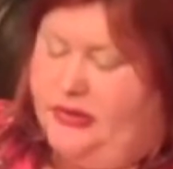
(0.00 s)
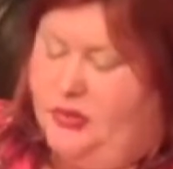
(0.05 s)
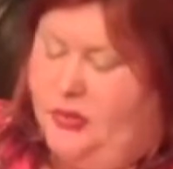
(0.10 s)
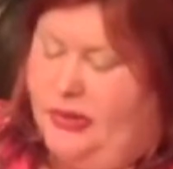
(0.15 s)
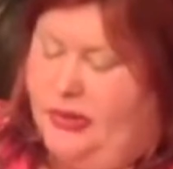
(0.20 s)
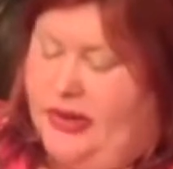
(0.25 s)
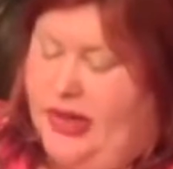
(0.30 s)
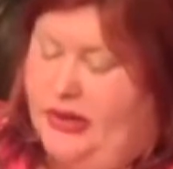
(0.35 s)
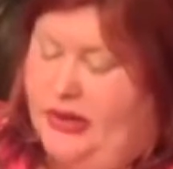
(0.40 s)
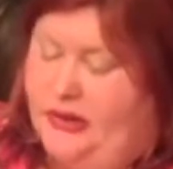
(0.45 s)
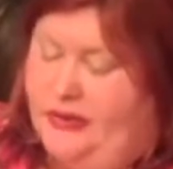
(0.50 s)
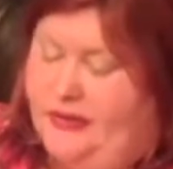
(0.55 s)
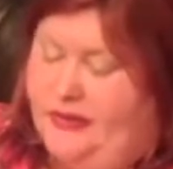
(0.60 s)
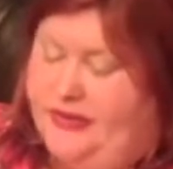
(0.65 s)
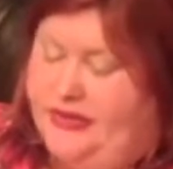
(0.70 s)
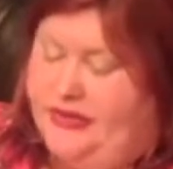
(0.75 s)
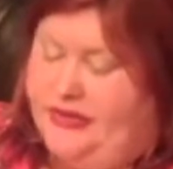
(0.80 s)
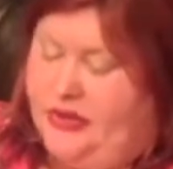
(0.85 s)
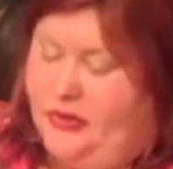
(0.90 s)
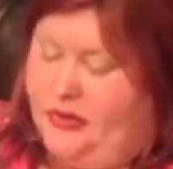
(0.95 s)
one hand around the
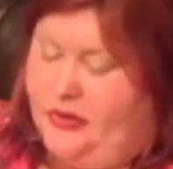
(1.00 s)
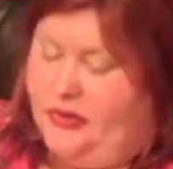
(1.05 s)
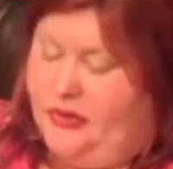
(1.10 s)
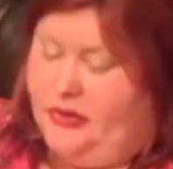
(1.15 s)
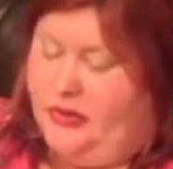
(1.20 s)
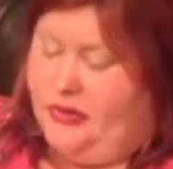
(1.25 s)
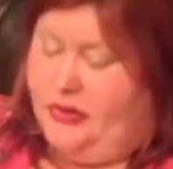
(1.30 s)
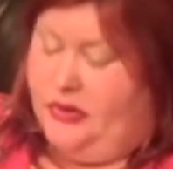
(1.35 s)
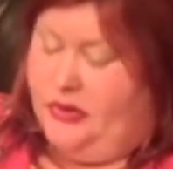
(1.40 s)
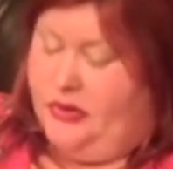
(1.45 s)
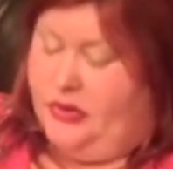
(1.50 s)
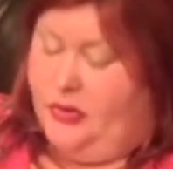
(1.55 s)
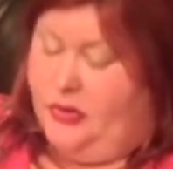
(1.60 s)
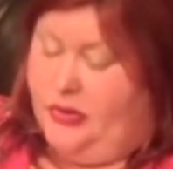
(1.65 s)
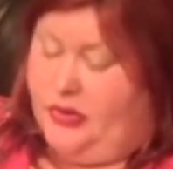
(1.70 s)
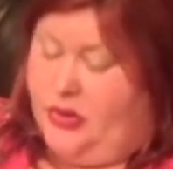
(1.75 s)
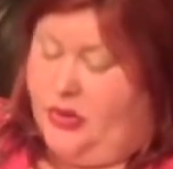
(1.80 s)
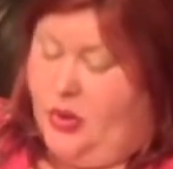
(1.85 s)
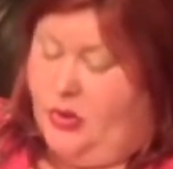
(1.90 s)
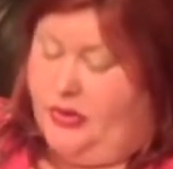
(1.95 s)
stone
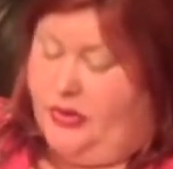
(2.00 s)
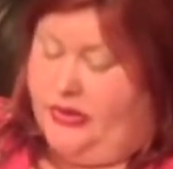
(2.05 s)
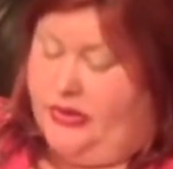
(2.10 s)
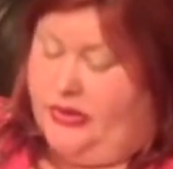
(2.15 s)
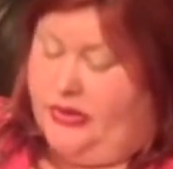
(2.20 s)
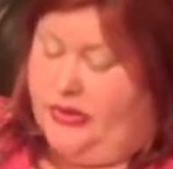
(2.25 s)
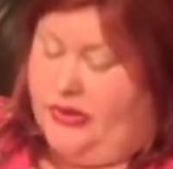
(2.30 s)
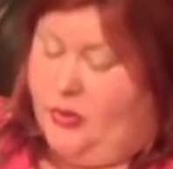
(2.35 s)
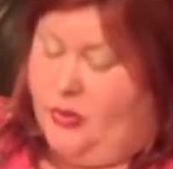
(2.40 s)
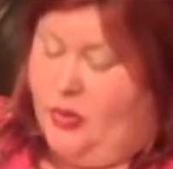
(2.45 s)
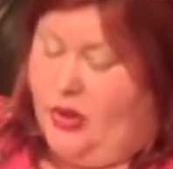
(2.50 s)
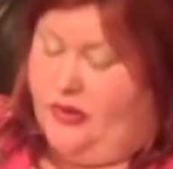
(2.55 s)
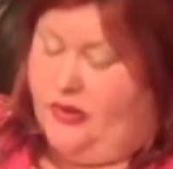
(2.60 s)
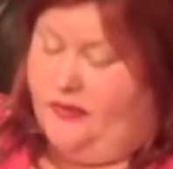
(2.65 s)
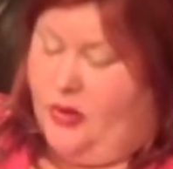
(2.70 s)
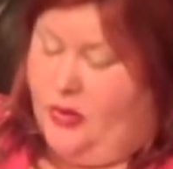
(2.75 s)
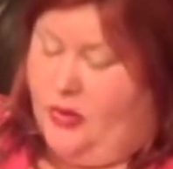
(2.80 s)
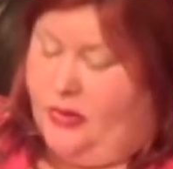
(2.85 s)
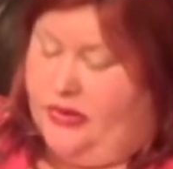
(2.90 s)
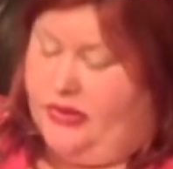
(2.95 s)
with the hole in it and walked
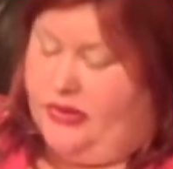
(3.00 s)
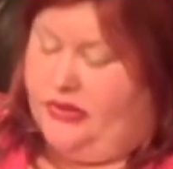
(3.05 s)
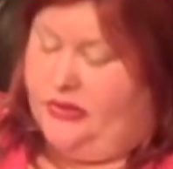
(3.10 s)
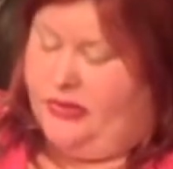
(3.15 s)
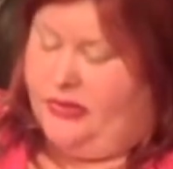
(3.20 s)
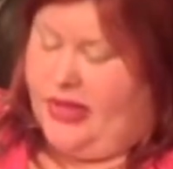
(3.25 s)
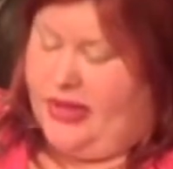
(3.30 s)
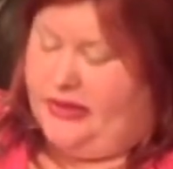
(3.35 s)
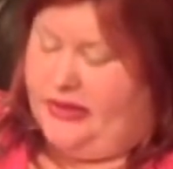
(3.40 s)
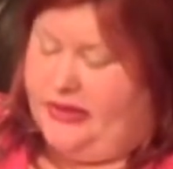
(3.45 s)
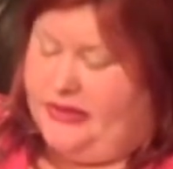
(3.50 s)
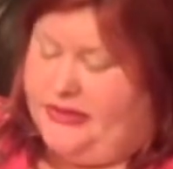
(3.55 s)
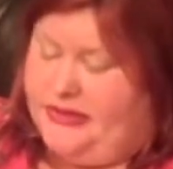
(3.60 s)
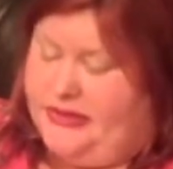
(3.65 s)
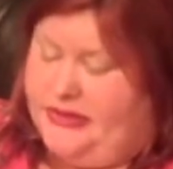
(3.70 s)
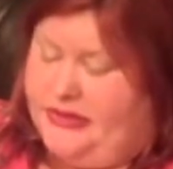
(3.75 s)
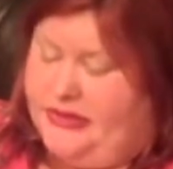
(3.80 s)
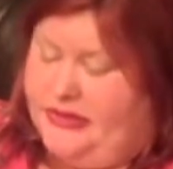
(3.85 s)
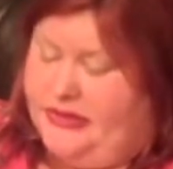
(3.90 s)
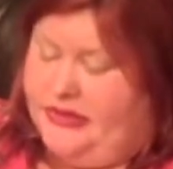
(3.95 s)
forward into the
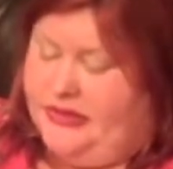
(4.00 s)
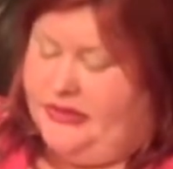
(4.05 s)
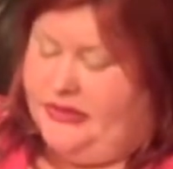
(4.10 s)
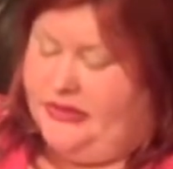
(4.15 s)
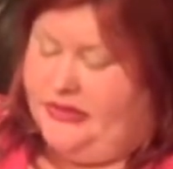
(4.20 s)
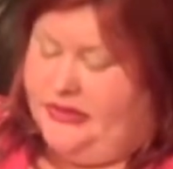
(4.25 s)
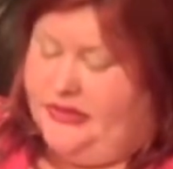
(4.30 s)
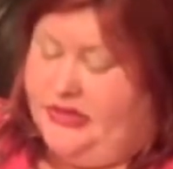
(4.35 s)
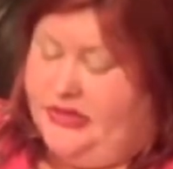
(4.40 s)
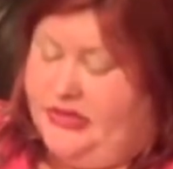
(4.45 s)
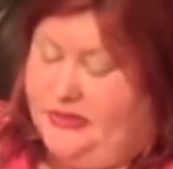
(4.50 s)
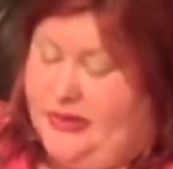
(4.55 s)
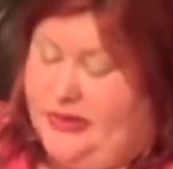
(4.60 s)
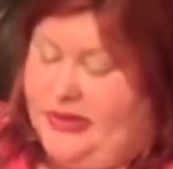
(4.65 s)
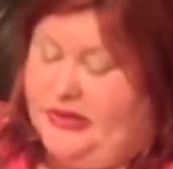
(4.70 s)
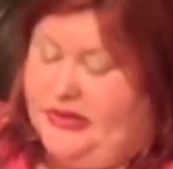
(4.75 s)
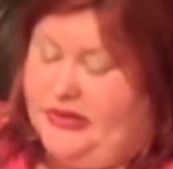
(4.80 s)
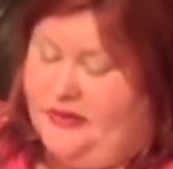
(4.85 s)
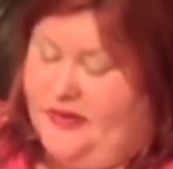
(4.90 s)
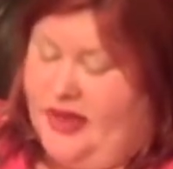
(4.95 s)
blackness. She
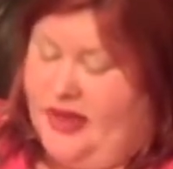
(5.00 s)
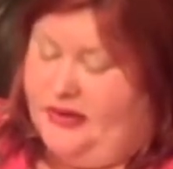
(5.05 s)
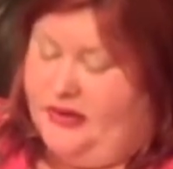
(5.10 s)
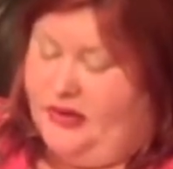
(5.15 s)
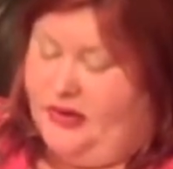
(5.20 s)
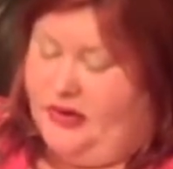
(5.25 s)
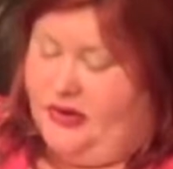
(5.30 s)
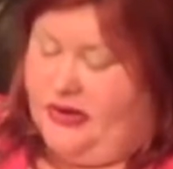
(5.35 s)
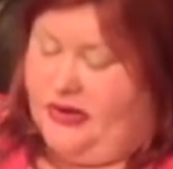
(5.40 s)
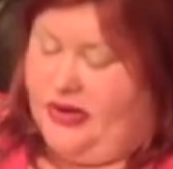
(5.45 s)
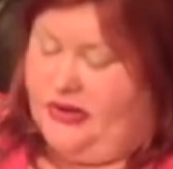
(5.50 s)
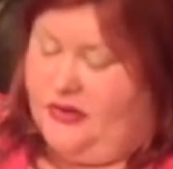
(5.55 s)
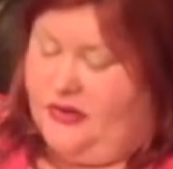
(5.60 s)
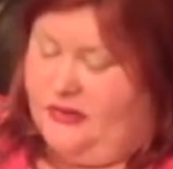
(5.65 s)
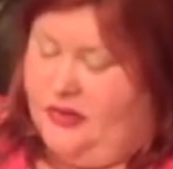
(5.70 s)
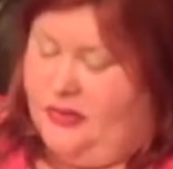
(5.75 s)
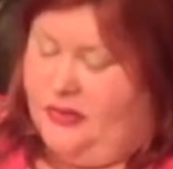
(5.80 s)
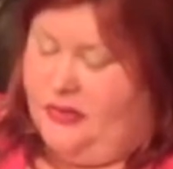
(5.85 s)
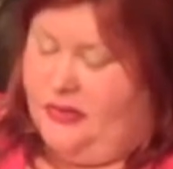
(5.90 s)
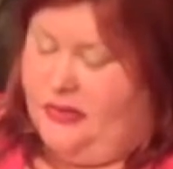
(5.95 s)
expected to find a curtained
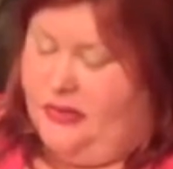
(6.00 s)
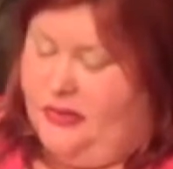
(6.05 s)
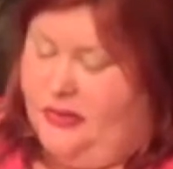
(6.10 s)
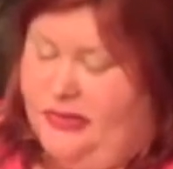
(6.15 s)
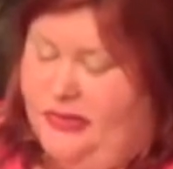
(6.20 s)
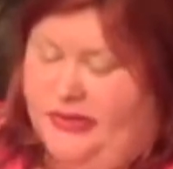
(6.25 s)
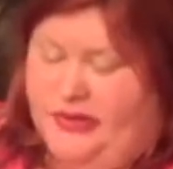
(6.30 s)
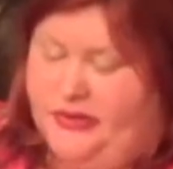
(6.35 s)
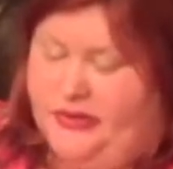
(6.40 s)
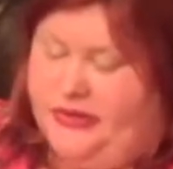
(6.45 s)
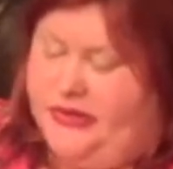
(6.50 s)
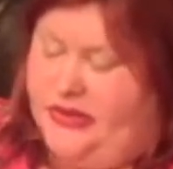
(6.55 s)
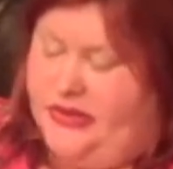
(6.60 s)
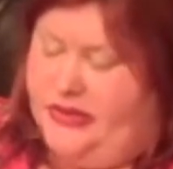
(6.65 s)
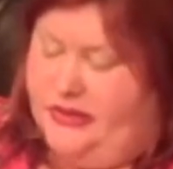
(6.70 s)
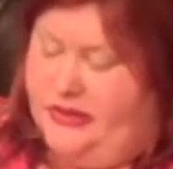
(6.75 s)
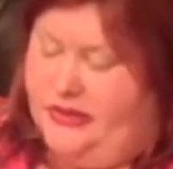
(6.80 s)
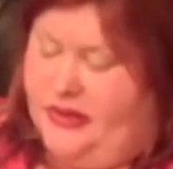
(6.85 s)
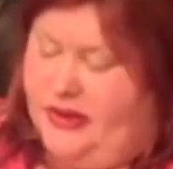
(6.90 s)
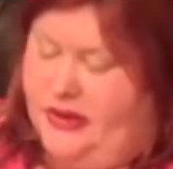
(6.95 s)
anteroom, but there was
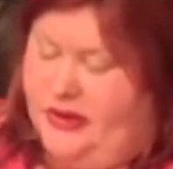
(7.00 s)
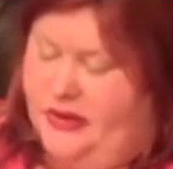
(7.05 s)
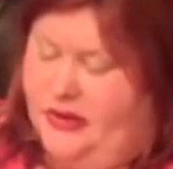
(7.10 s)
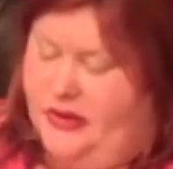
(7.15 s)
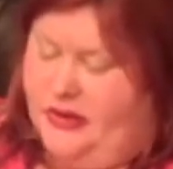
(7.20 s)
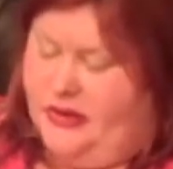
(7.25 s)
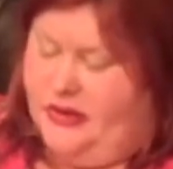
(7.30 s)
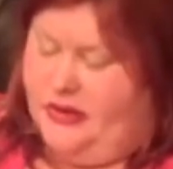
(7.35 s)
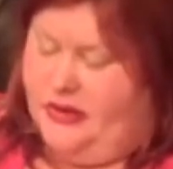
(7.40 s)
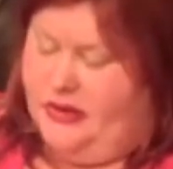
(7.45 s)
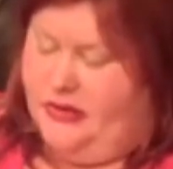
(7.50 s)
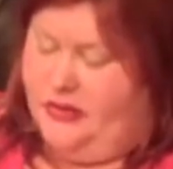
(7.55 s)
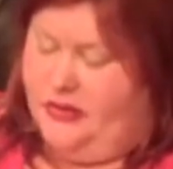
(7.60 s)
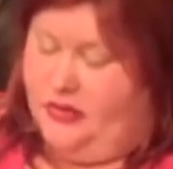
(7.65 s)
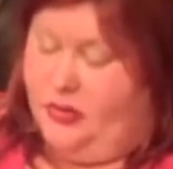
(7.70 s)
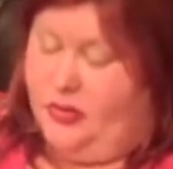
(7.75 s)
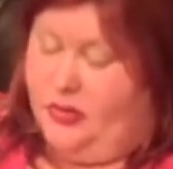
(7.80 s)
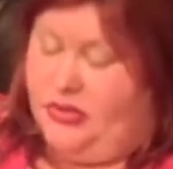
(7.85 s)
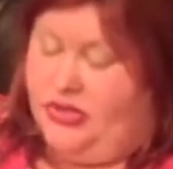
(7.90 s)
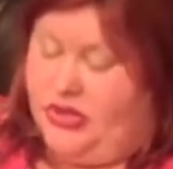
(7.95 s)
nothing there. The
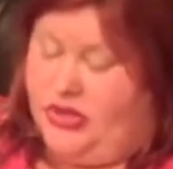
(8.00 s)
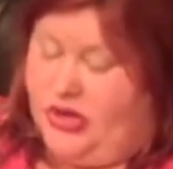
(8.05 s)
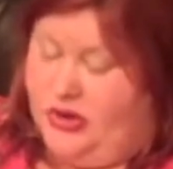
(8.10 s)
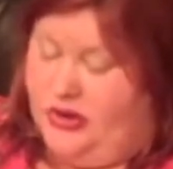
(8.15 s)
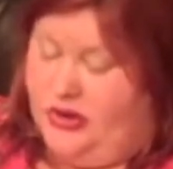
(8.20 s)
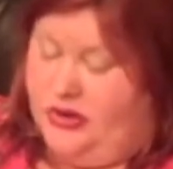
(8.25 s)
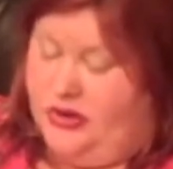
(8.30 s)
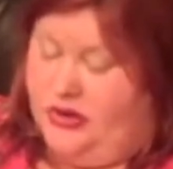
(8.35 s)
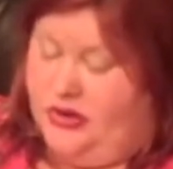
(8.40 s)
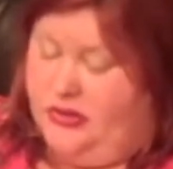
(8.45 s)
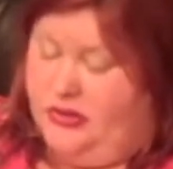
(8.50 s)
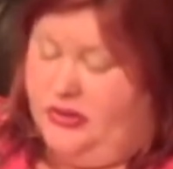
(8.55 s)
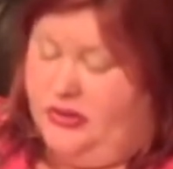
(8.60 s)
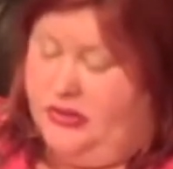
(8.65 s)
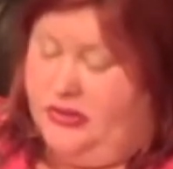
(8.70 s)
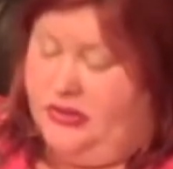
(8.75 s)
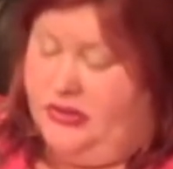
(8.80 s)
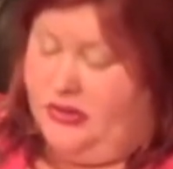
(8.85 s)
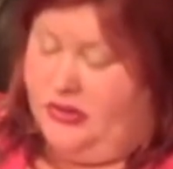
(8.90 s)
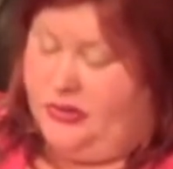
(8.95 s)
room was dark.
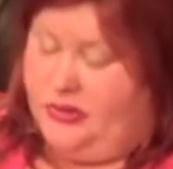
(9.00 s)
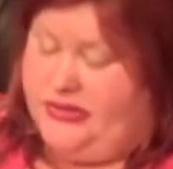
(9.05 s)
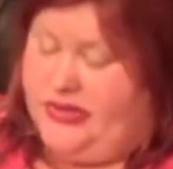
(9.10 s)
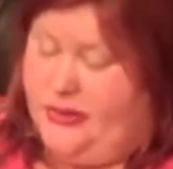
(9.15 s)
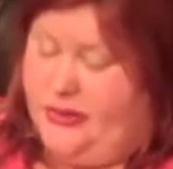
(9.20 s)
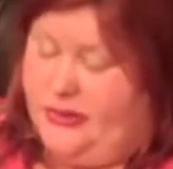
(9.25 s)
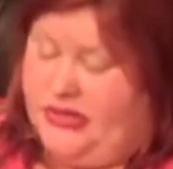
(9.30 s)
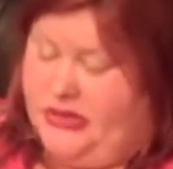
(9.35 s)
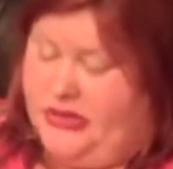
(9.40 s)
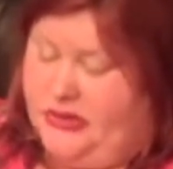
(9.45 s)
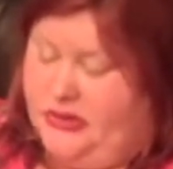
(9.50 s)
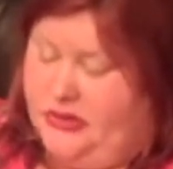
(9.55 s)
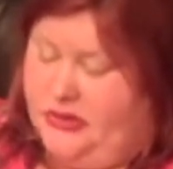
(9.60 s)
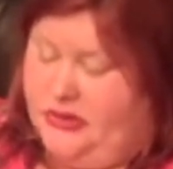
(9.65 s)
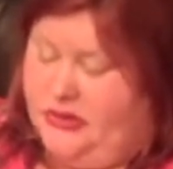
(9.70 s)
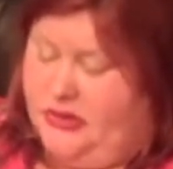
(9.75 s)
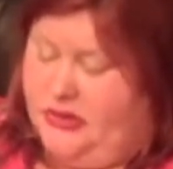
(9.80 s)
The theater was empty.